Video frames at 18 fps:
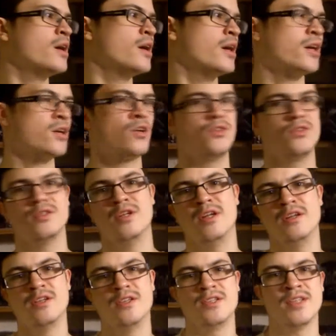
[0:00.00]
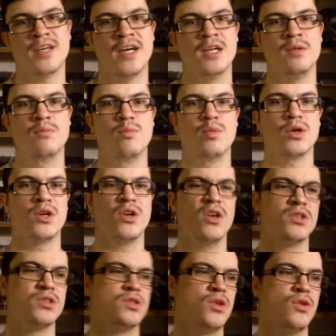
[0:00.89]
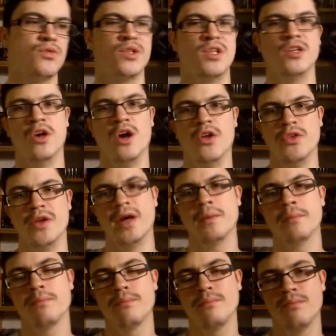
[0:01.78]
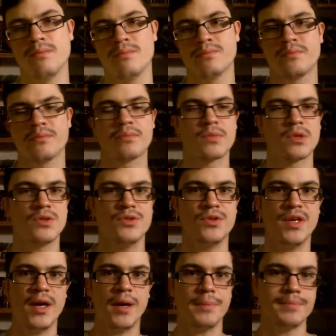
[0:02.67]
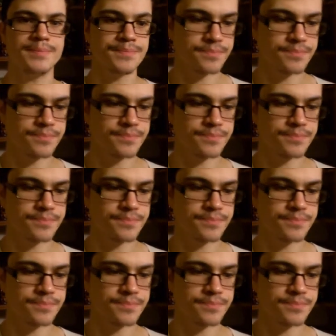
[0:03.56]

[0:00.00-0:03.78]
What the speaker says: I can't really decide because of the genre. So yeah.